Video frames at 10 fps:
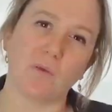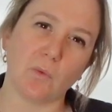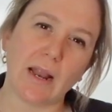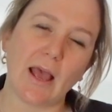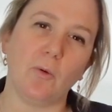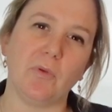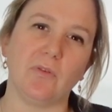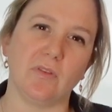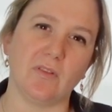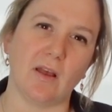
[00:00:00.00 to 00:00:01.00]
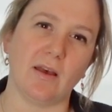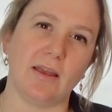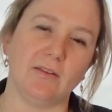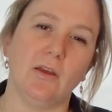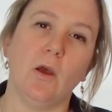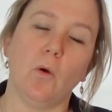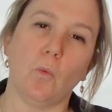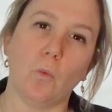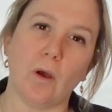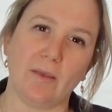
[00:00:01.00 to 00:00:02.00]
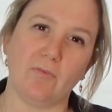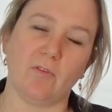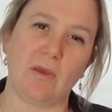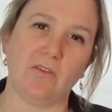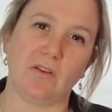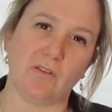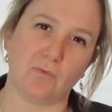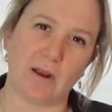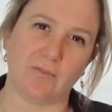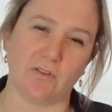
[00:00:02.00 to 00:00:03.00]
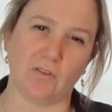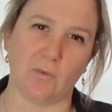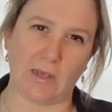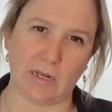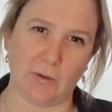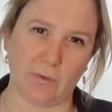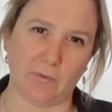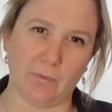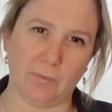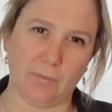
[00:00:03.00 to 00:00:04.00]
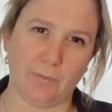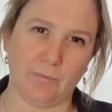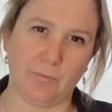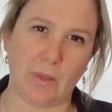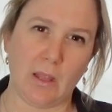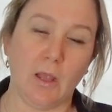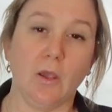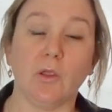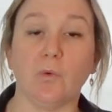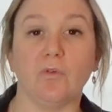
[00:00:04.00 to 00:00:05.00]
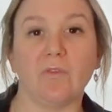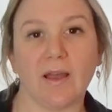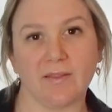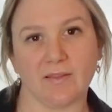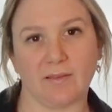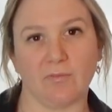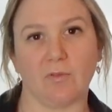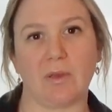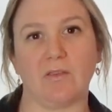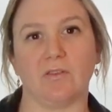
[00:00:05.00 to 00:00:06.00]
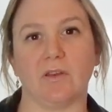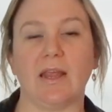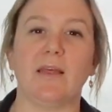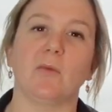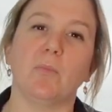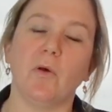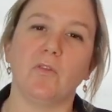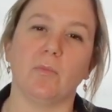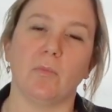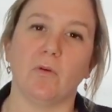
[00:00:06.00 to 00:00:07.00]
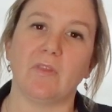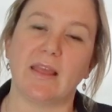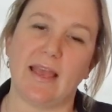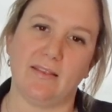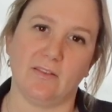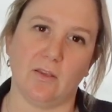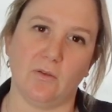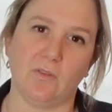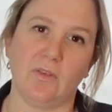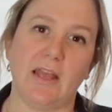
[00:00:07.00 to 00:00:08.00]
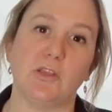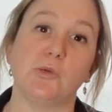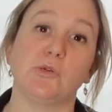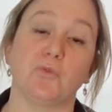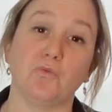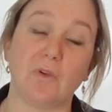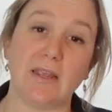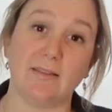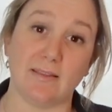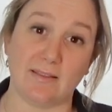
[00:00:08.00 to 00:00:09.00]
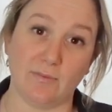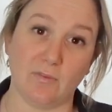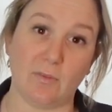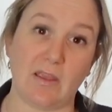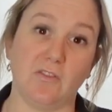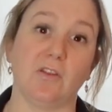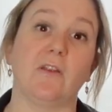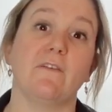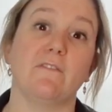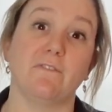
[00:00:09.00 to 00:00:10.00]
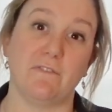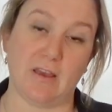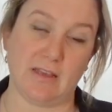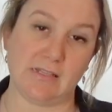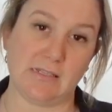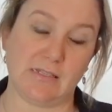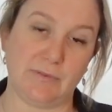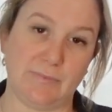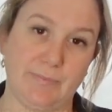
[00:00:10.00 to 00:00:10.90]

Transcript: it will help you decide what information is relevant to include. You will find this information at the bottom of the case notes, and you should read this information first.